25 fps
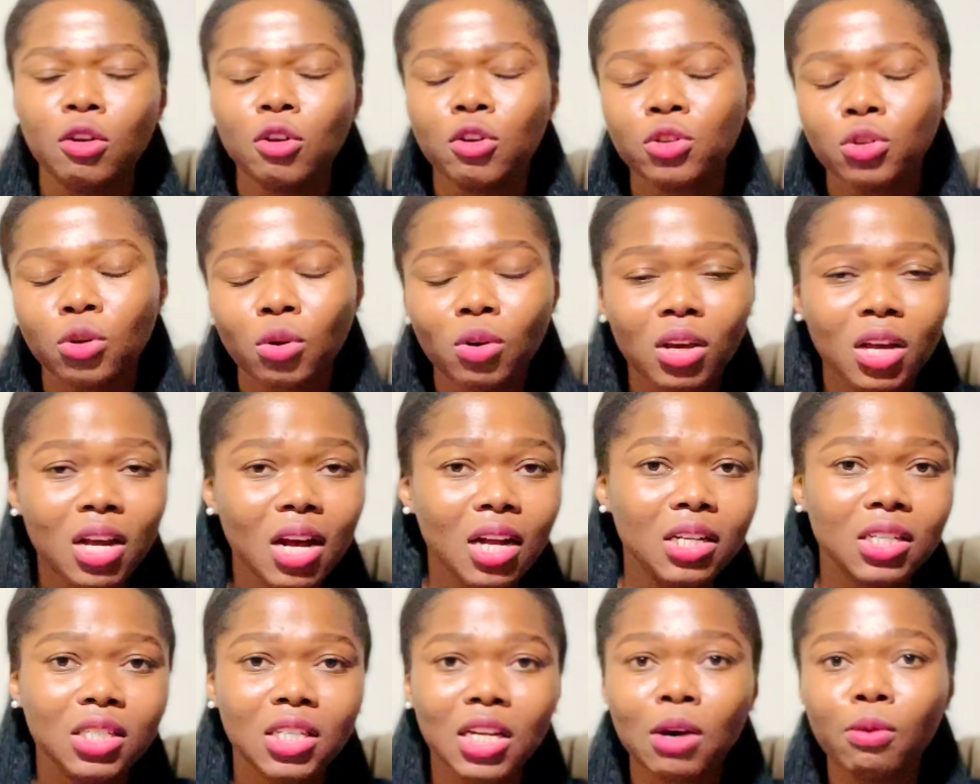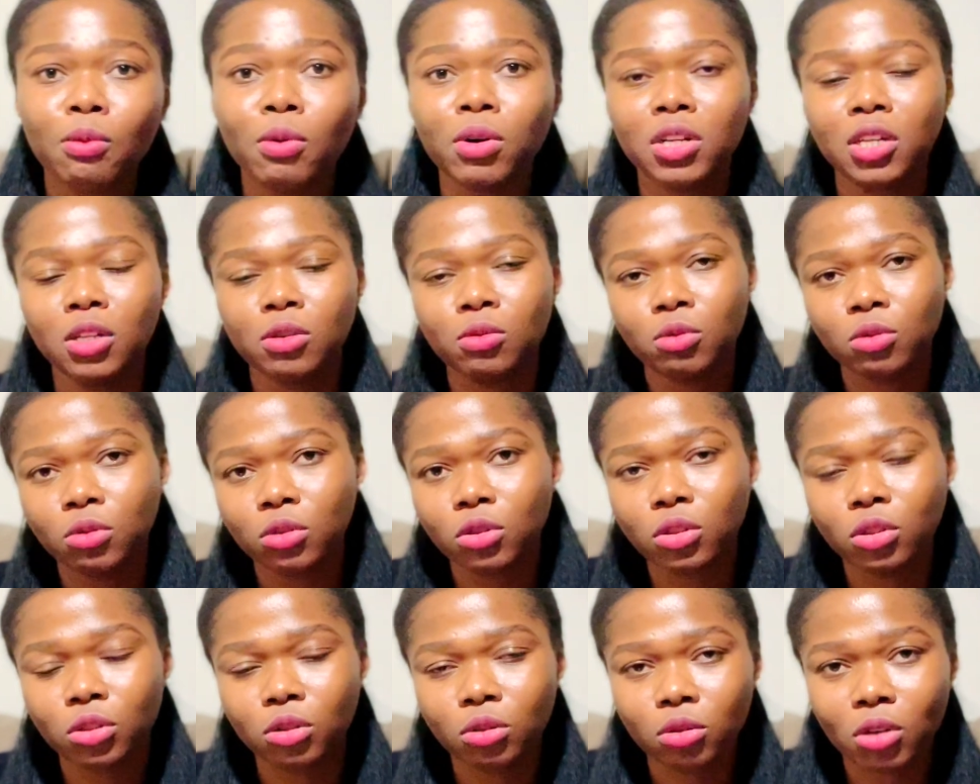So you can't tell what they
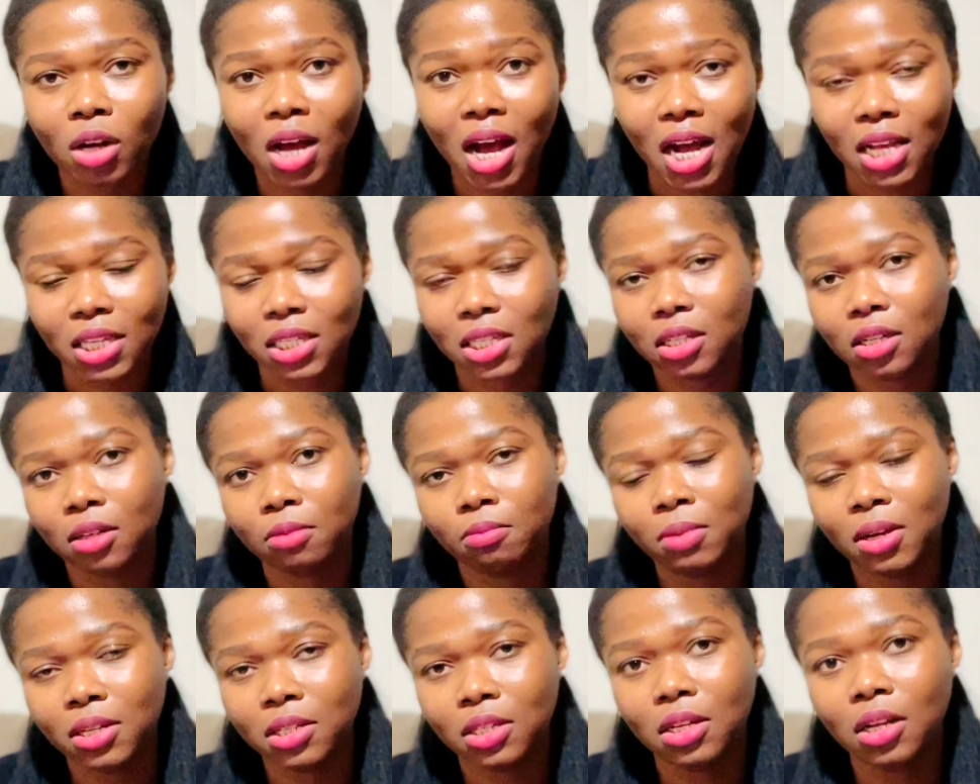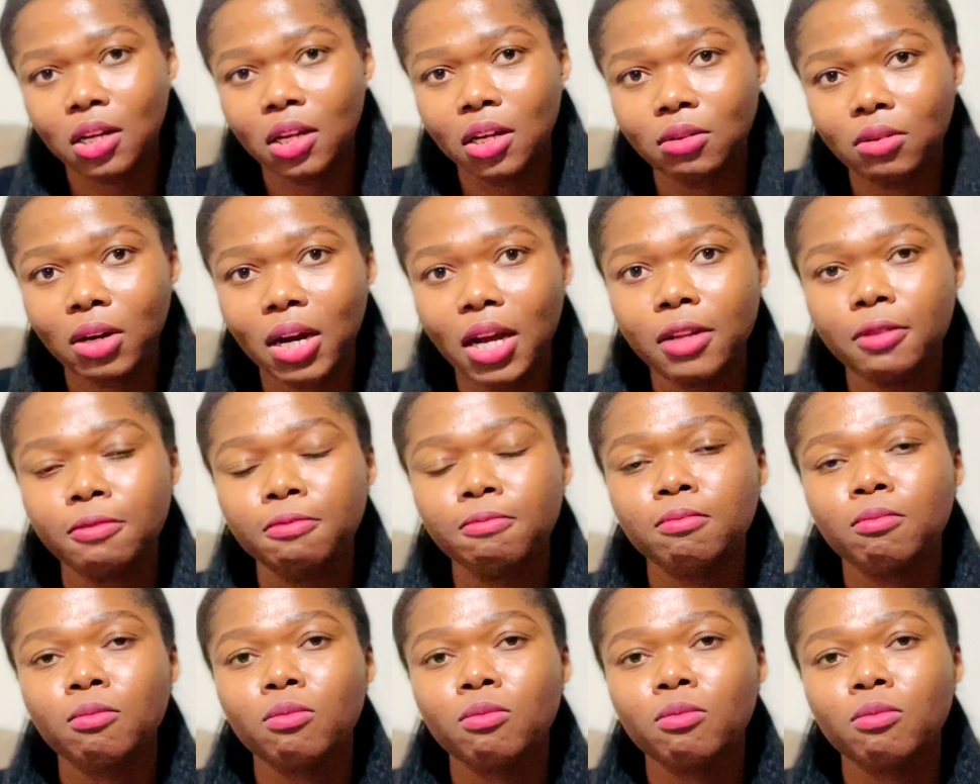would ask, basically, right?